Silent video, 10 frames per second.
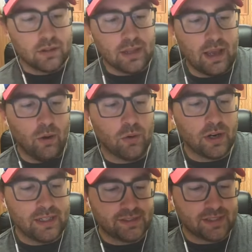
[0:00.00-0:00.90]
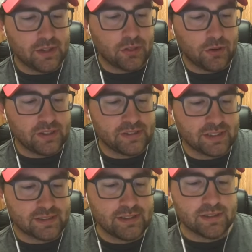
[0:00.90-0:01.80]
Yeah, Owner
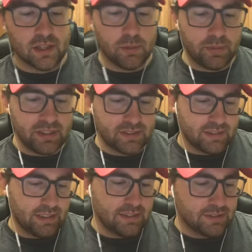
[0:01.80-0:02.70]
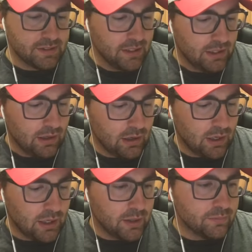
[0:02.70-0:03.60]
ST36. These are the BCs.
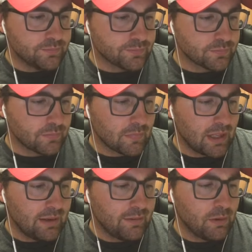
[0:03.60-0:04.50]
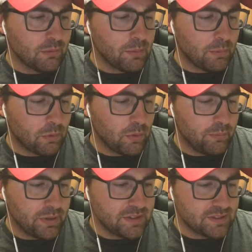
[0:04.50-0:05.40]
Um, I don't remember
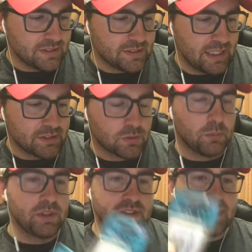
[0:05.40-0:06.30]
what BC stands for, but